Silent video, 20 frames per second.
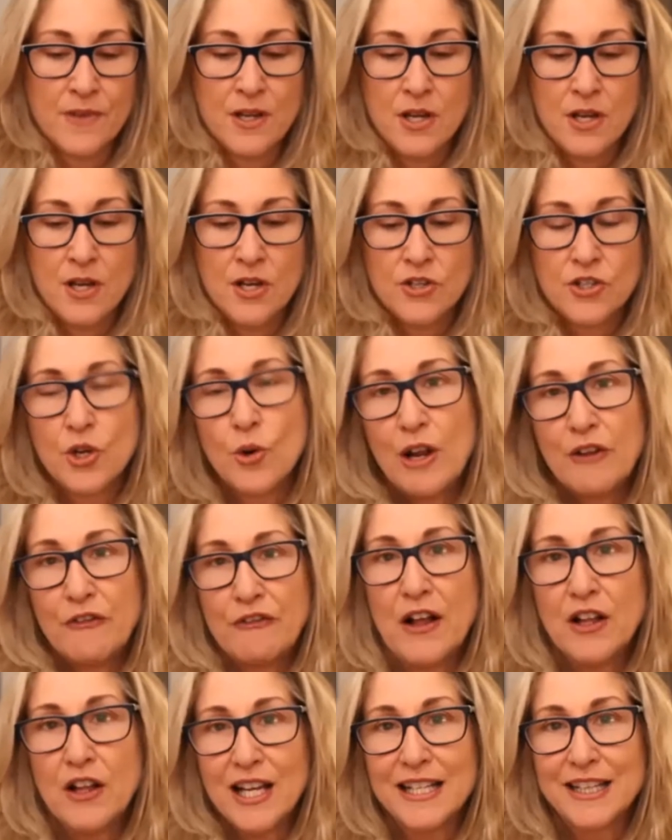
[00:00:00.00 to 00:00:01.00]
So I
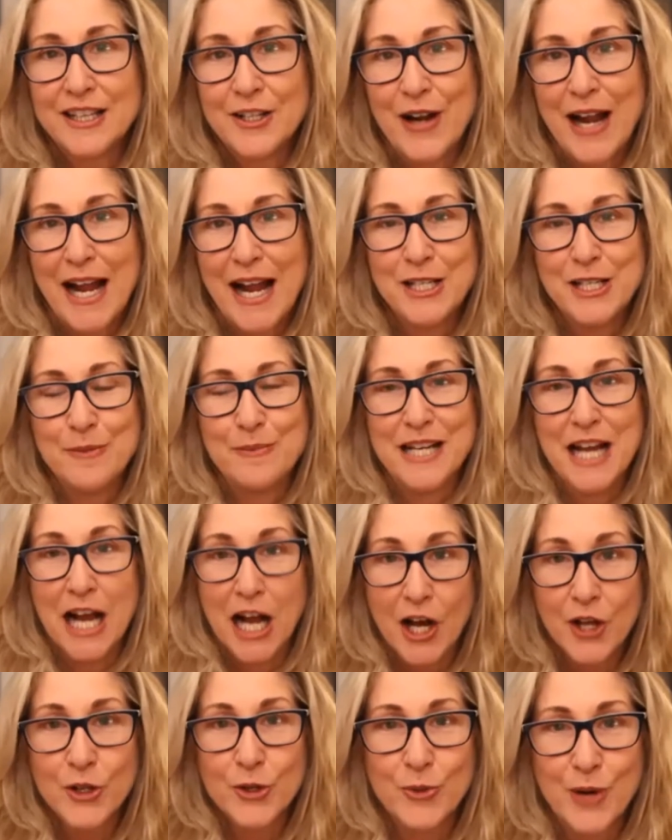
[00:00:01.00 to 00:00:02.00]
felt like there had to be
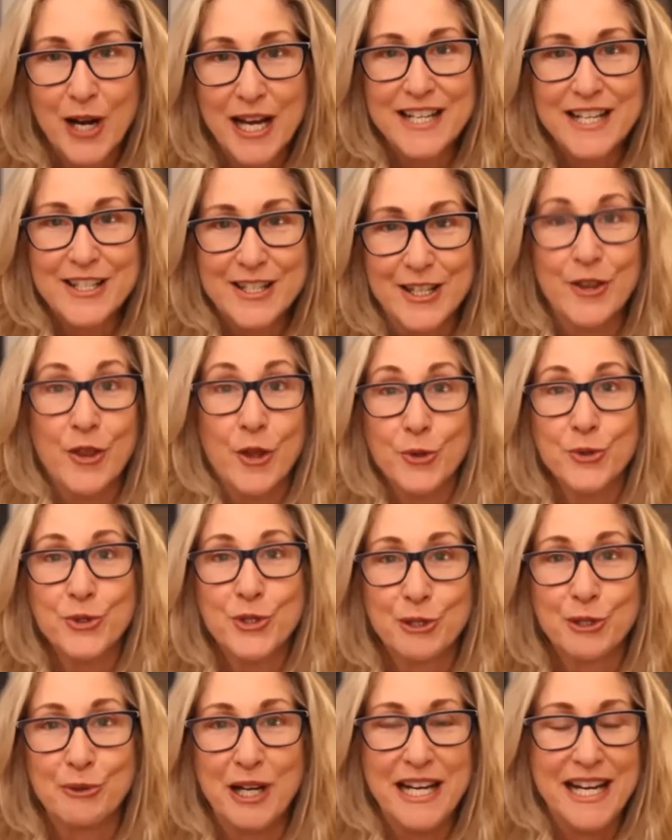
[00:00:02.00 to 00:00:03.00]
other ways than those
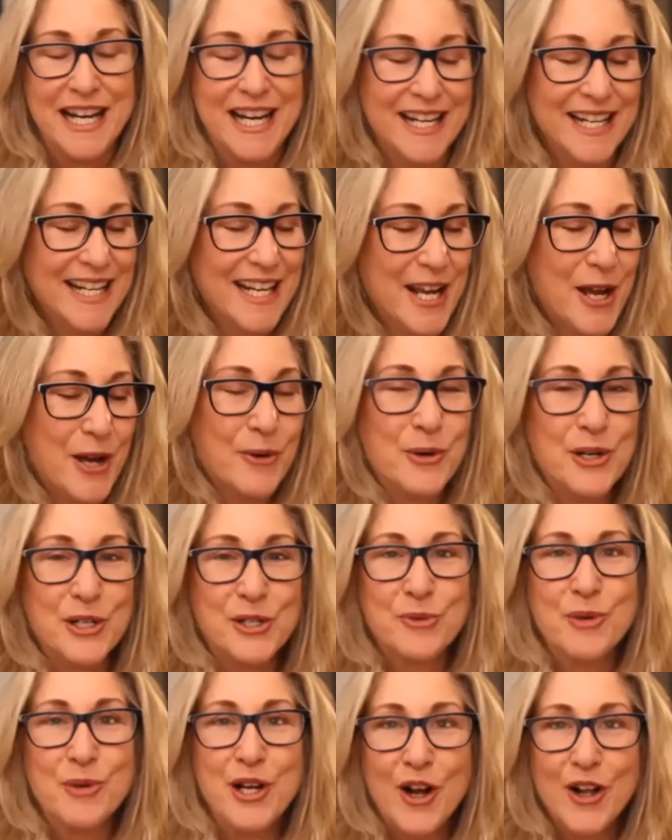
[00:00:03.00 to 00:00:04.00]
three,
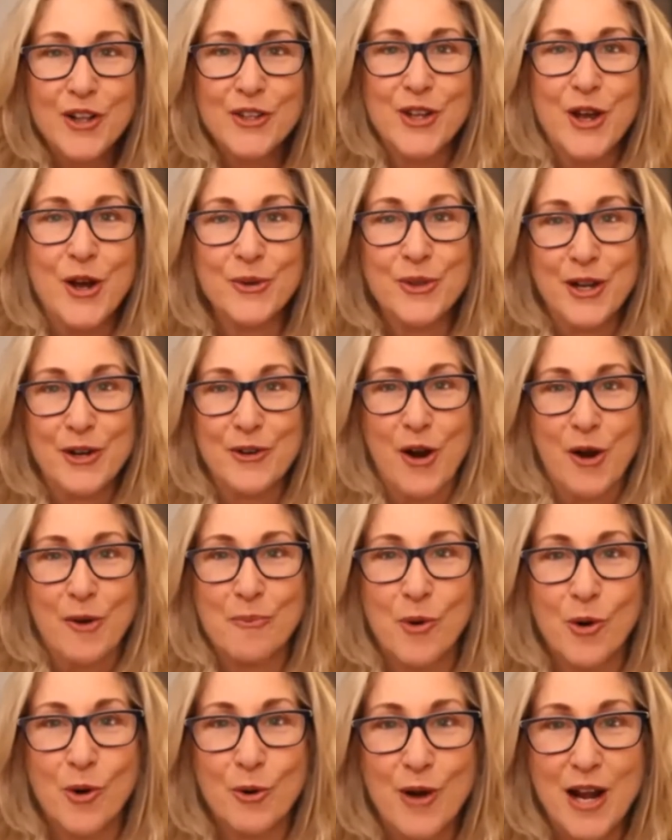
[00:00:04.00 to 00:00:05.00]
which we all know there are
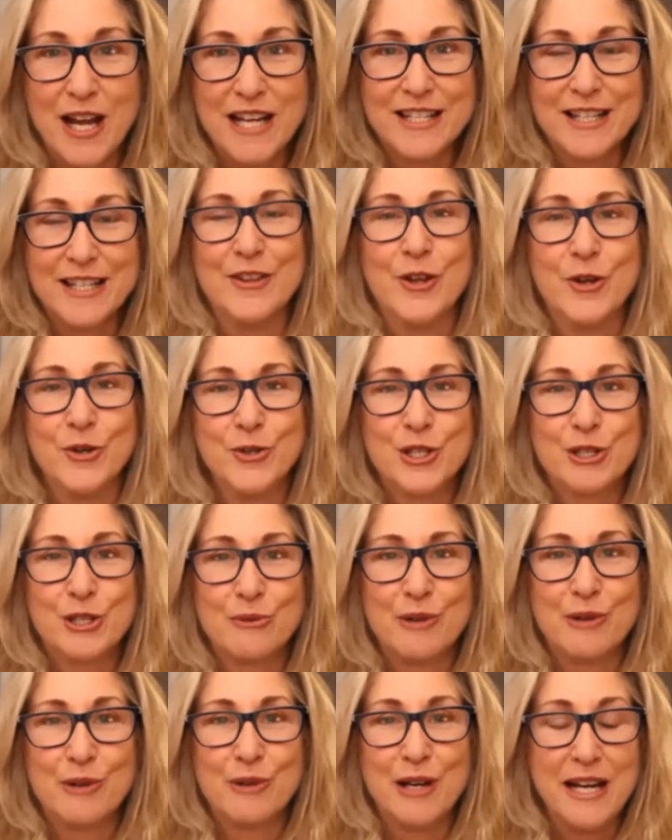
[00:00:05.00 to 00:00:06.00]
more ways than those
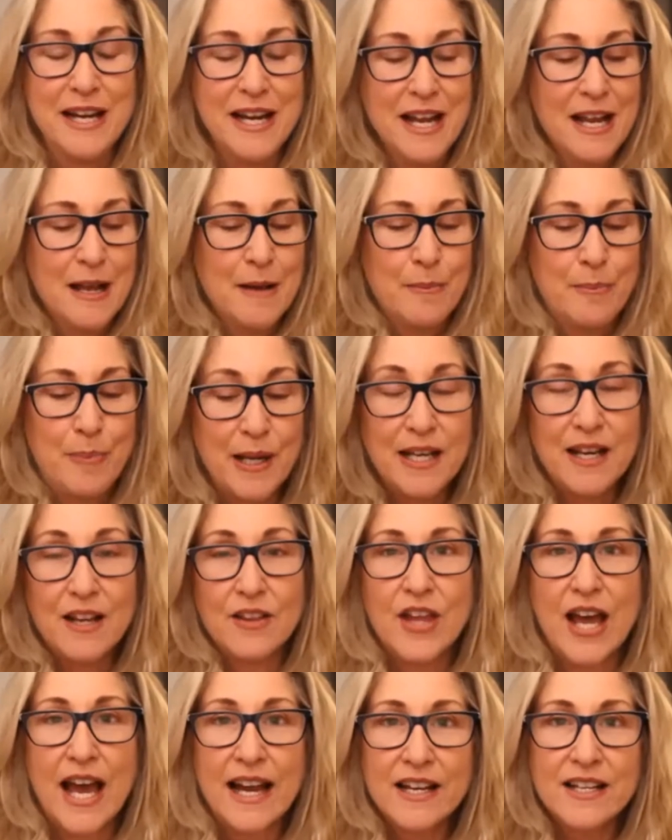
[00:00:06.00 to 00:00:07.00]
three.
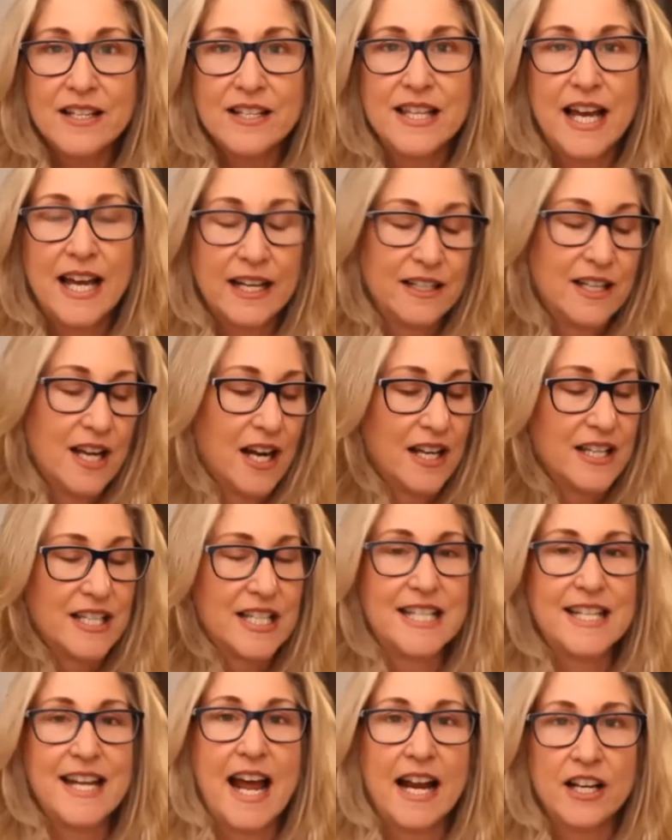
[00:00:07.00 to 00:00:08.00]
But that is that kind of
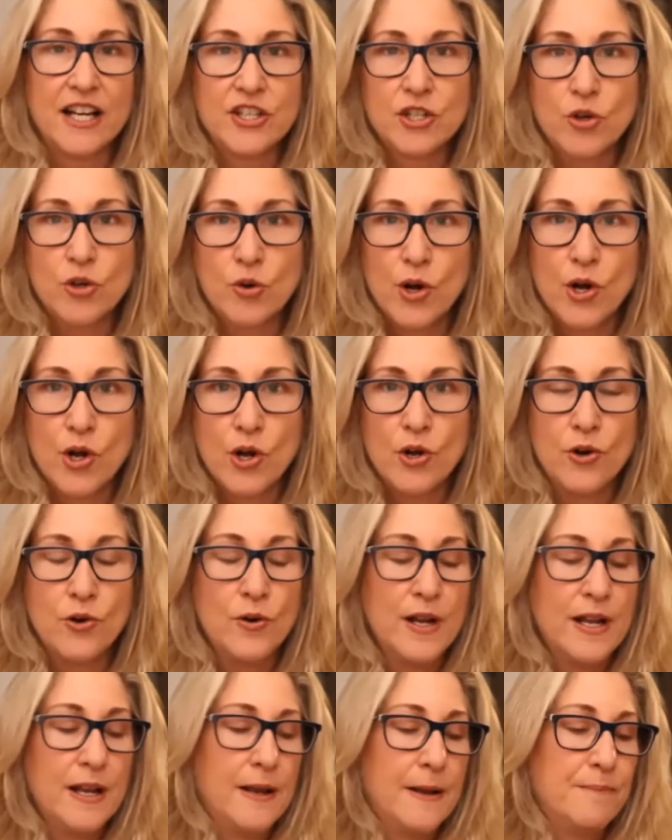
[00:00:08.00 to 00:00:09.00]
status
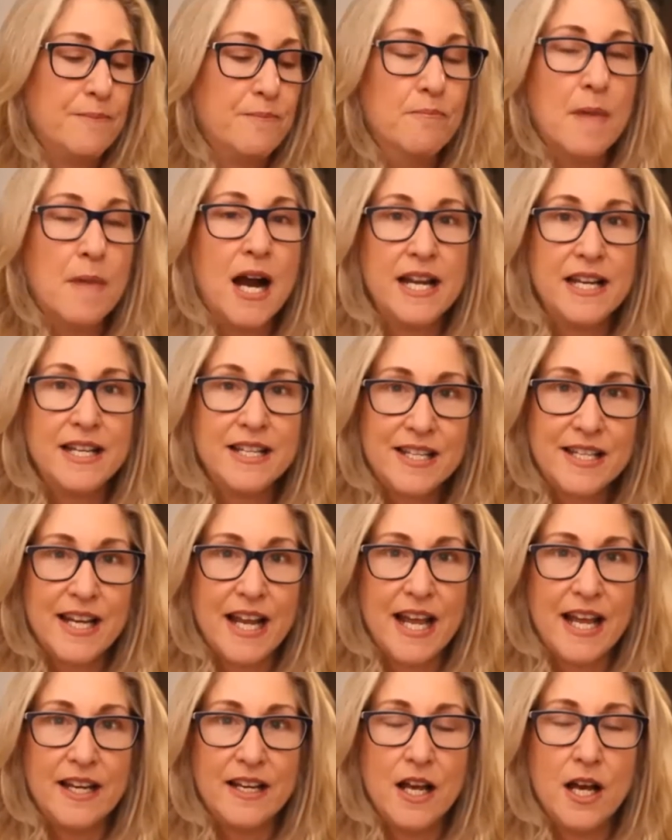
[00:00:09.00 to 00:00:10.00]
quo
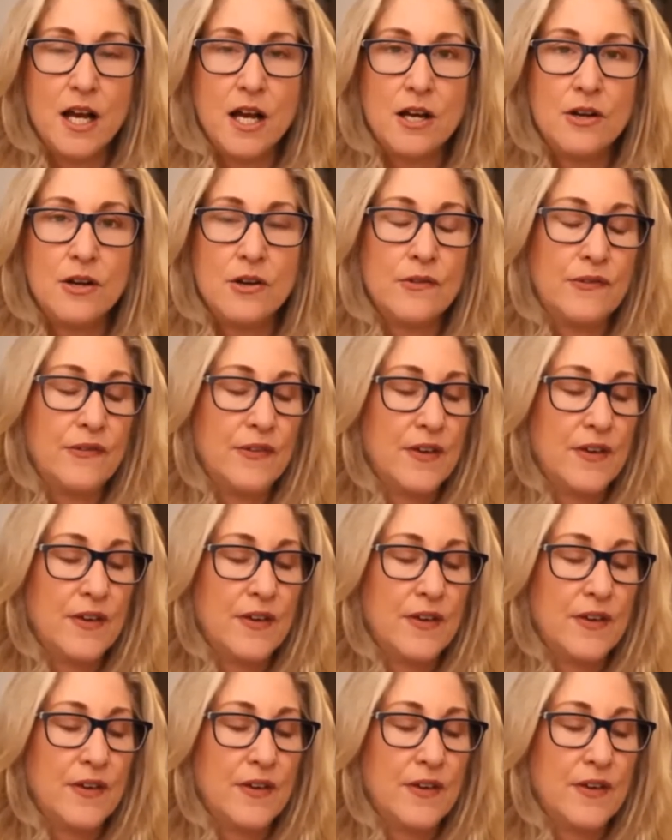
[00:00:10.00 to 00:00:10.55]
mindset of